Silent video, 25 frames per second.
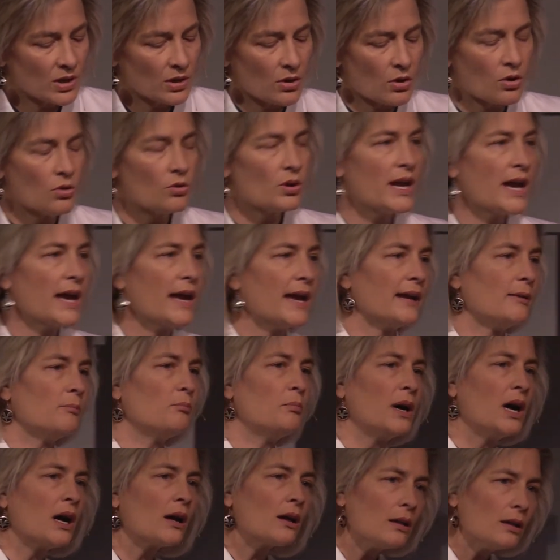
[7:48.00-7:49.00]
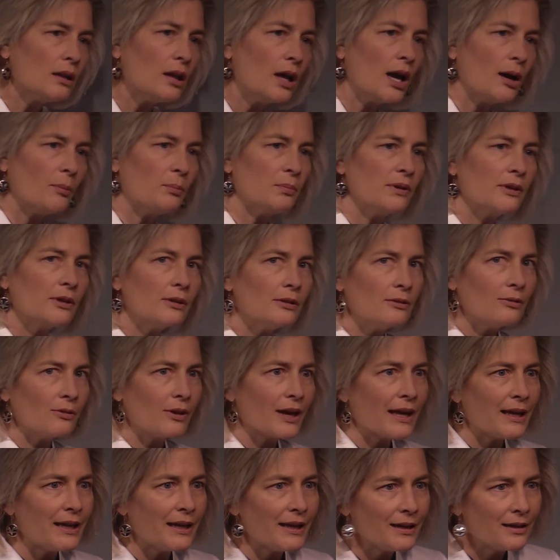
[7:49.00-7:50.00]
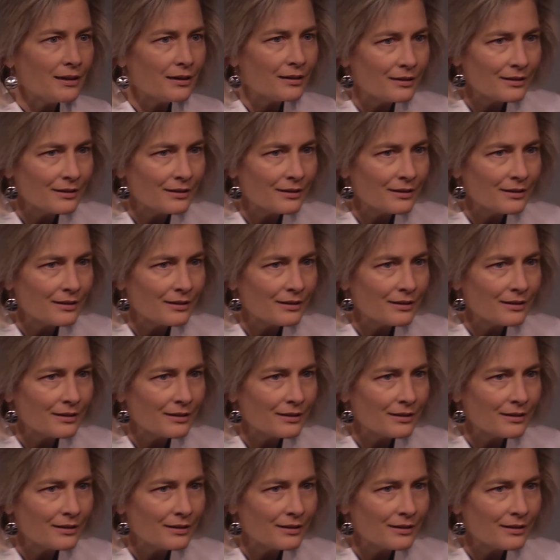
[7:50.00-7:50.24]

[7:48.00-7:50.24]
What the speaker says: Okay, buckle up. You ready?